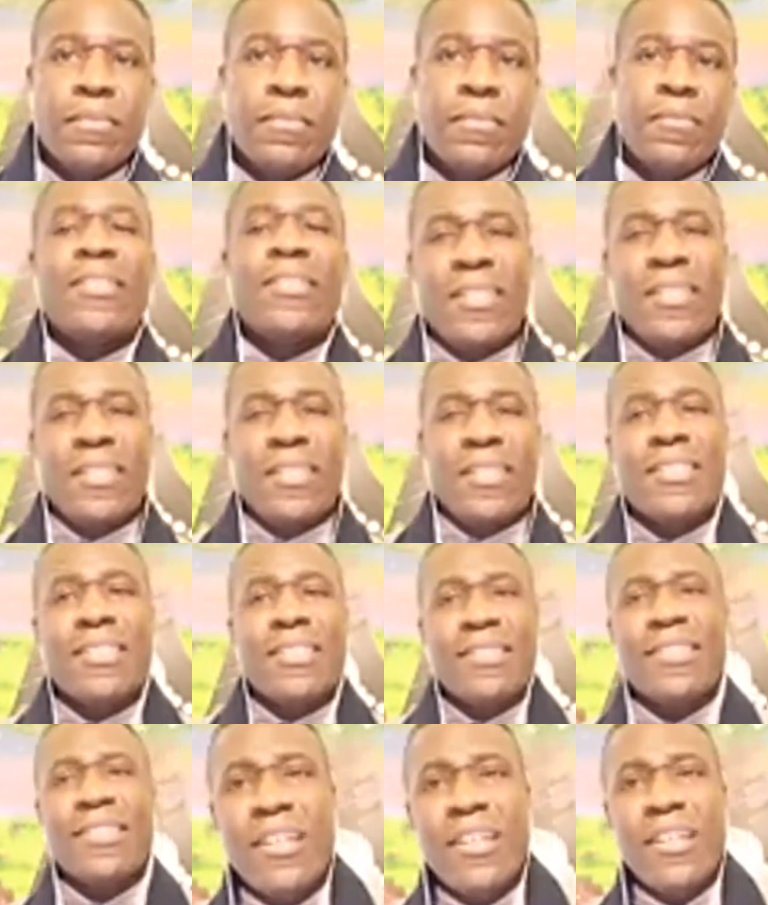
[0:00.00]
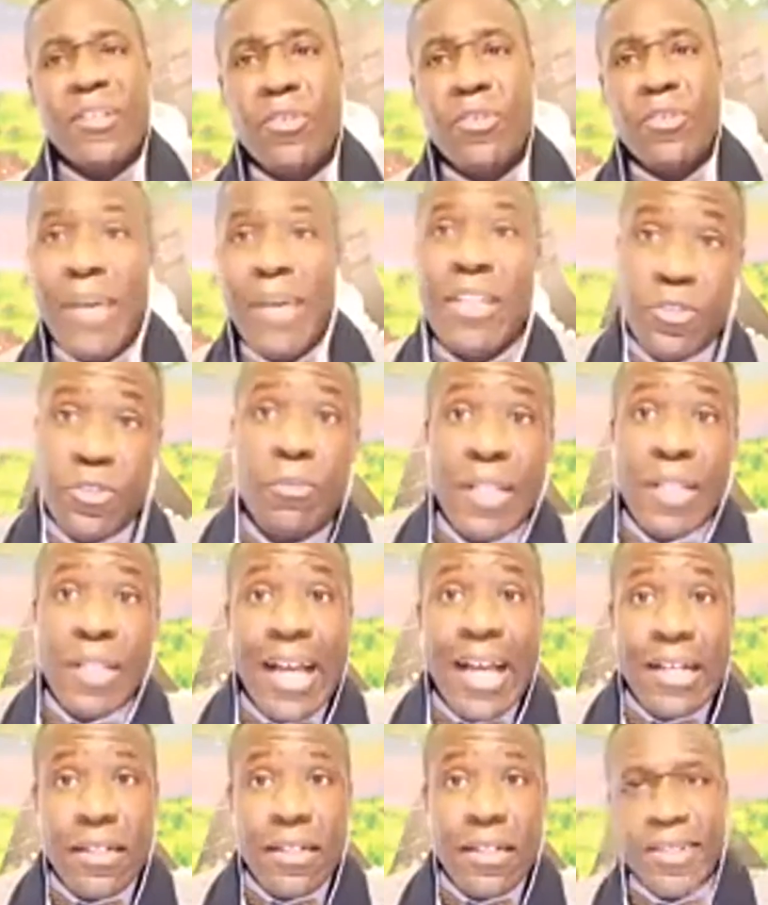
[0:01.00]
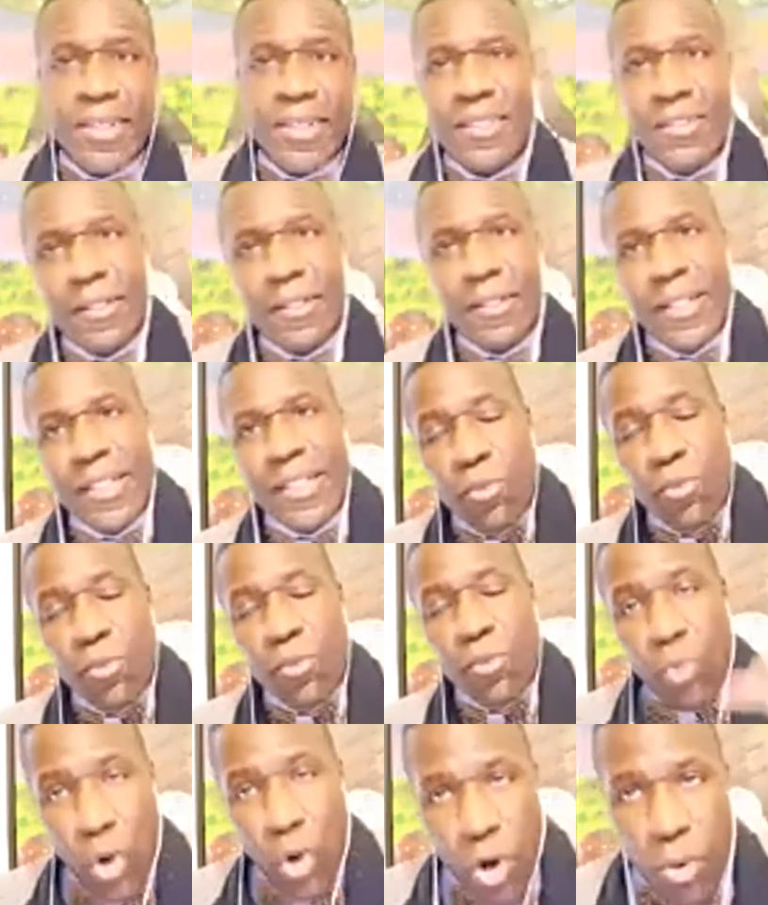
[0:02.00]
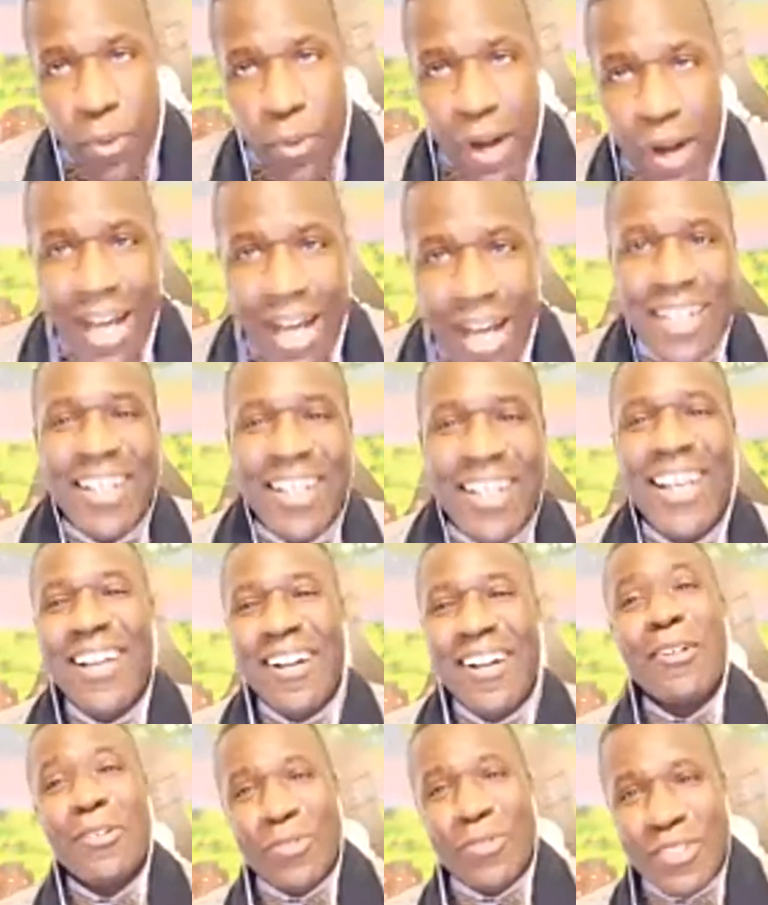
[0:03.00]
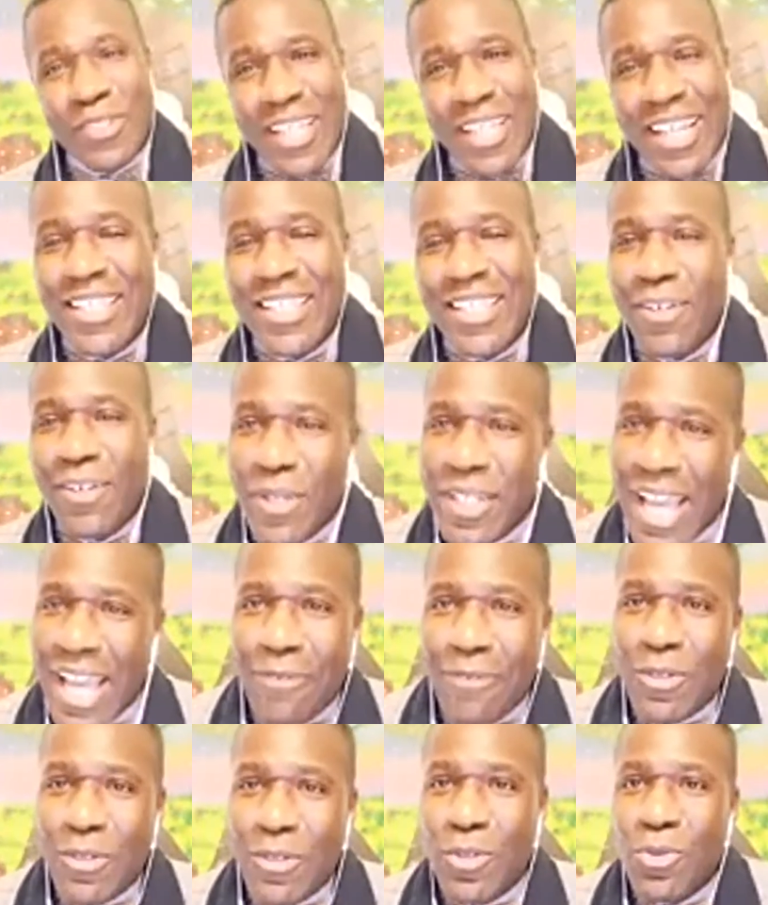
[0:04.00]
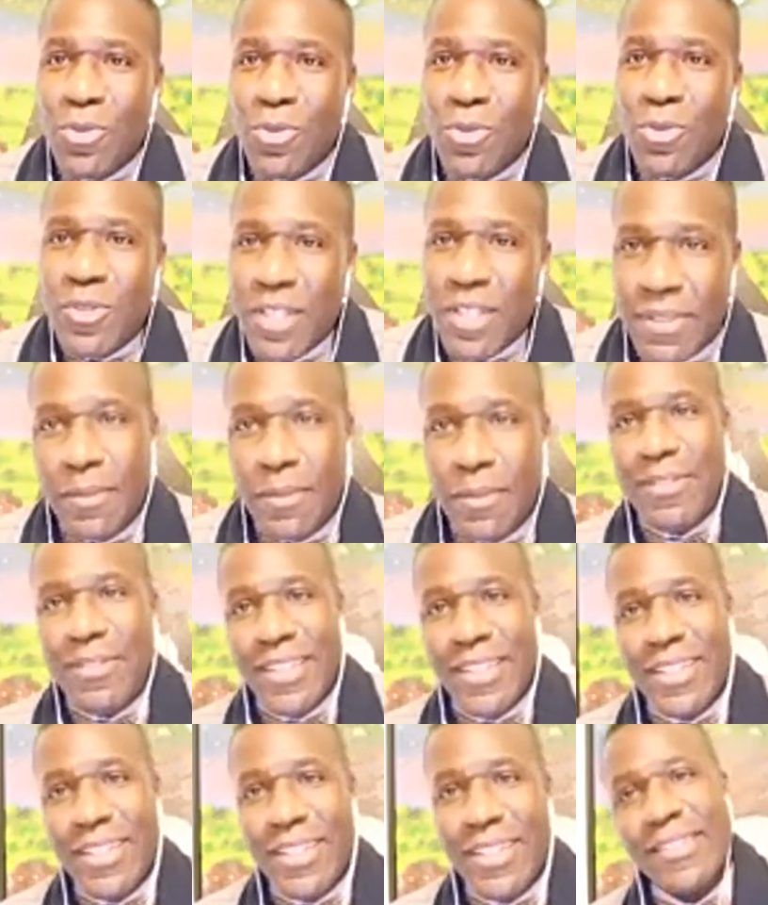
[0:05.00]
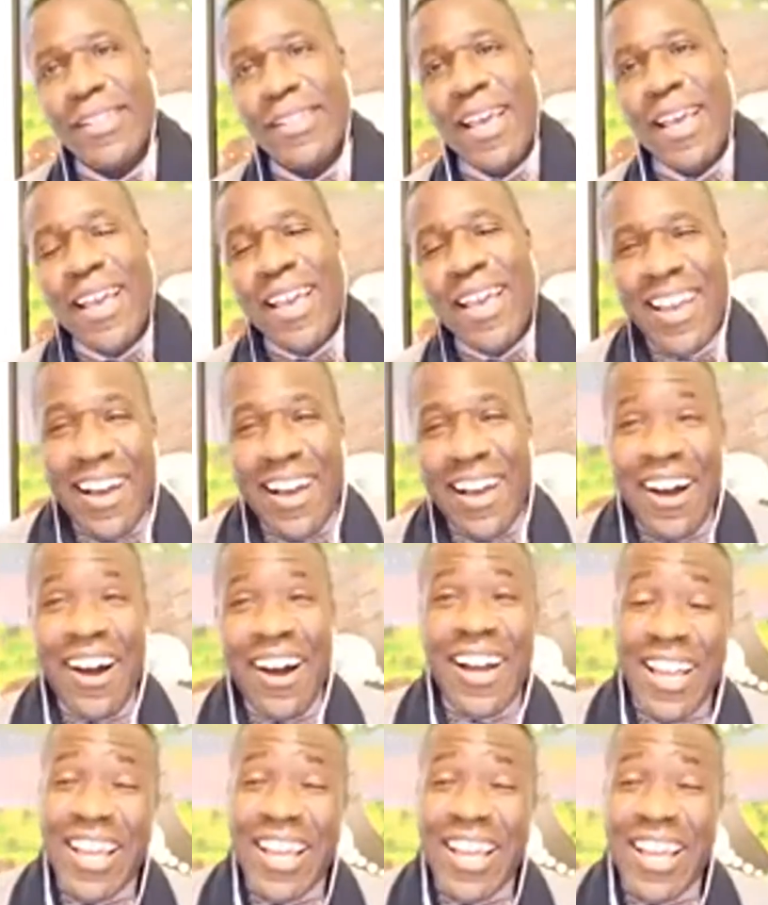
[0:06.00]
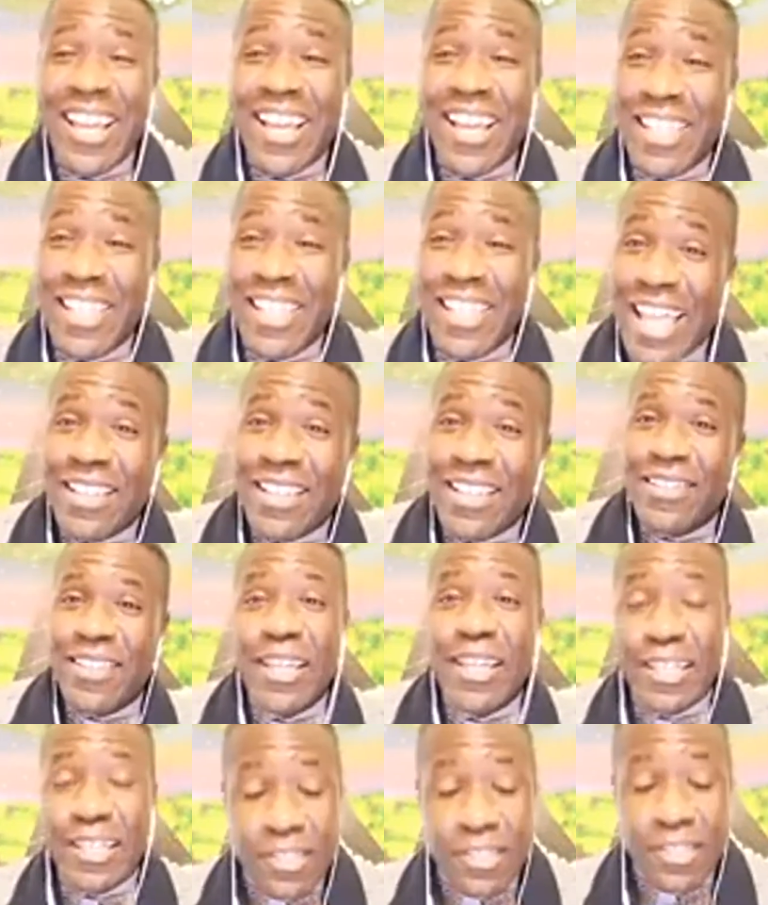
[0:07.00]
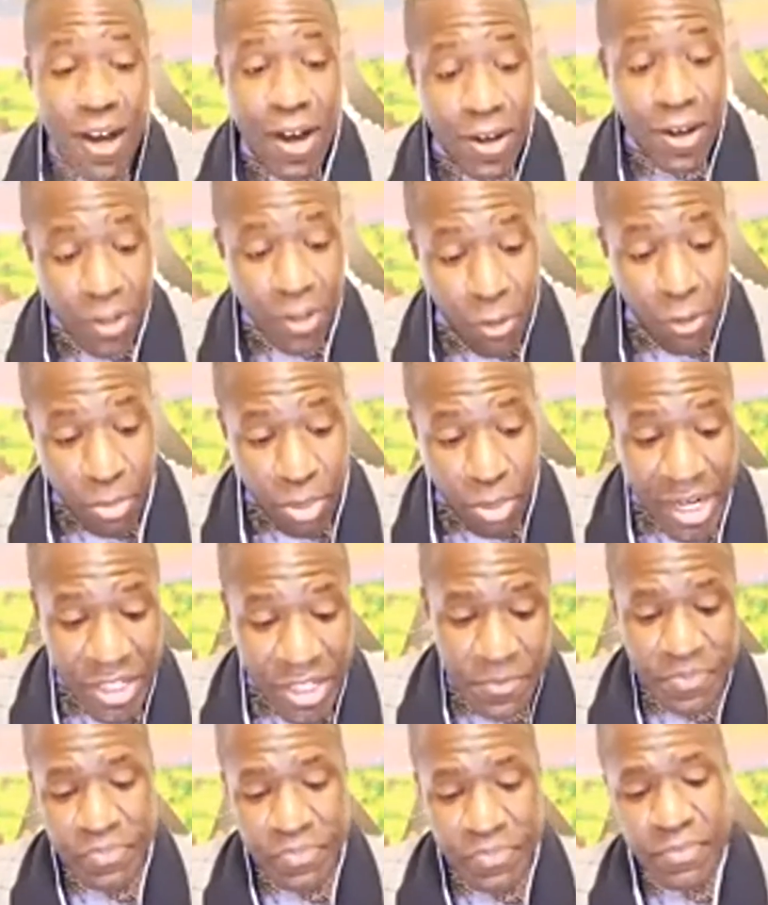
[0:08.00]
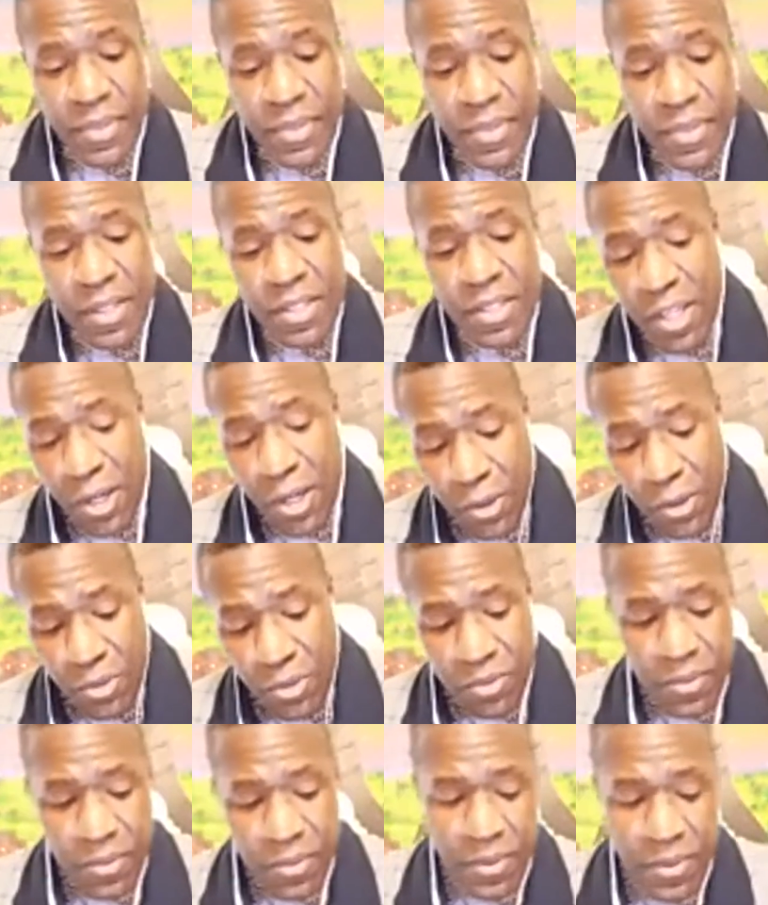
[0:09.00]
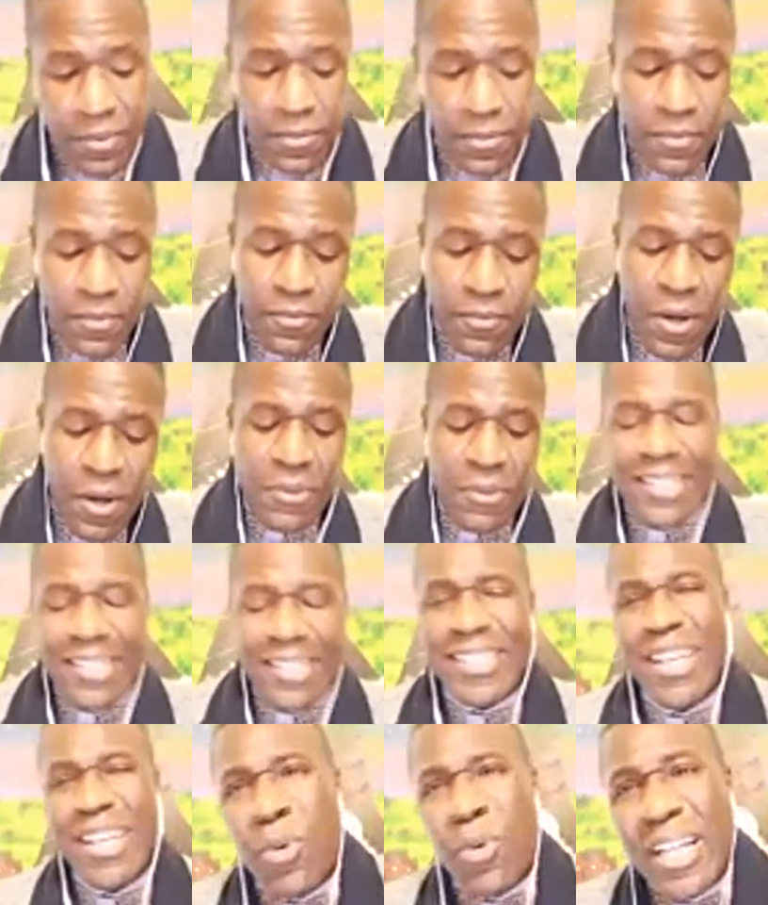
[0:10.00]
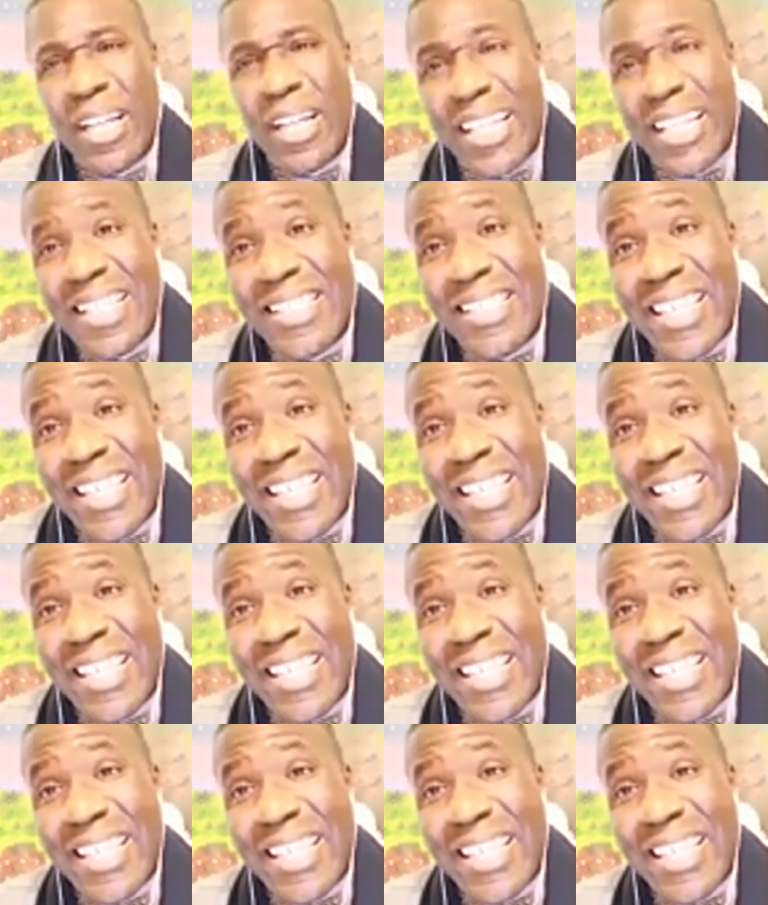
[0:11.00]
What doesn't kill you makes you blacker, because there is a worldwide understanding that we have to do something about this. And that thing is called oppression. So what will I say? What is